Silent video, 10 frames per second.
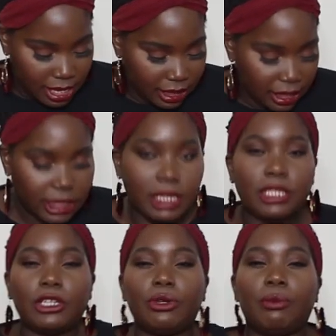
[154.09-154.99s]
It looks a
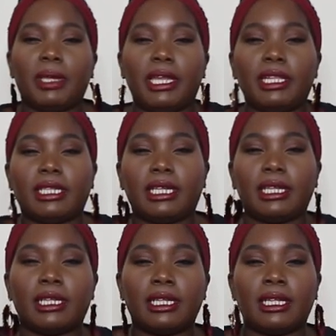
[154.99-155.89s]
little bit
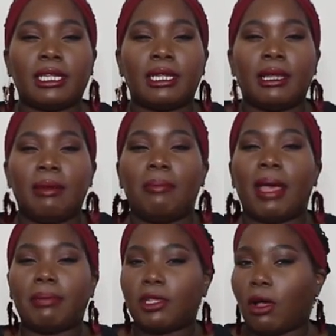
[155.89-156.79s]

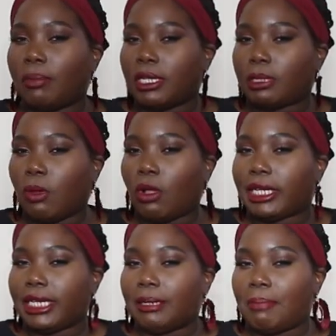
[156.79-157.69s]

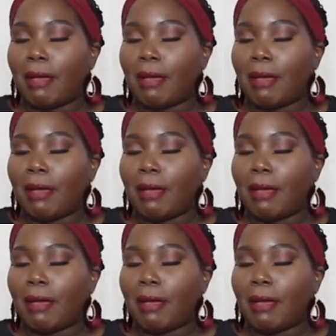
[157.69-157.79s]
Pepto-Bismol-y.